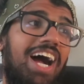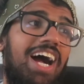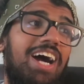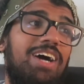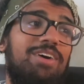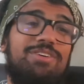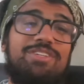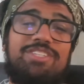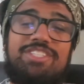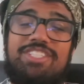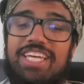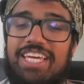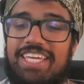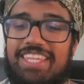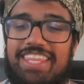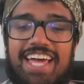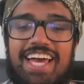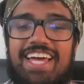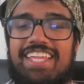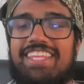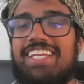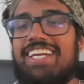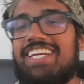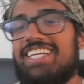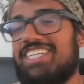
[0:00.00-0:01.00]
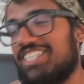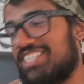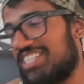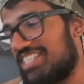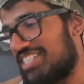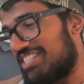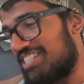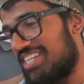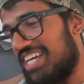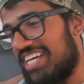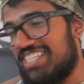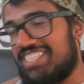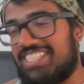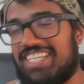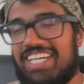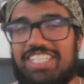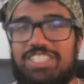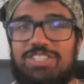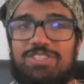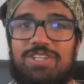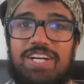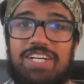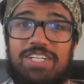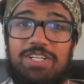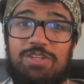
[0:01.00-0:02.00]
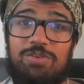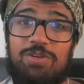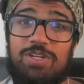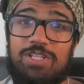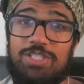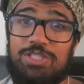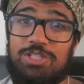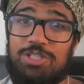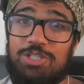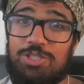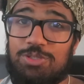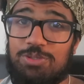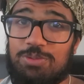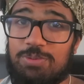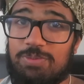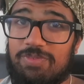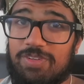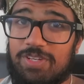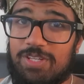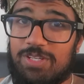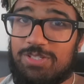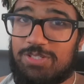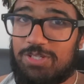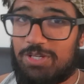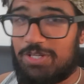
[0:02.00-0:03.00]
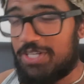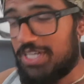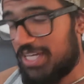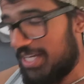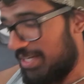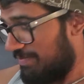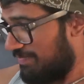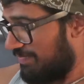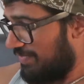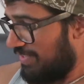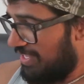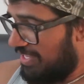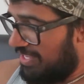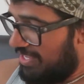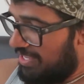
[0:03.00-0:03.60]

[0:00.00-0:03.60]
I always say that and then I just get sidetracked and watch YouTube videos all day.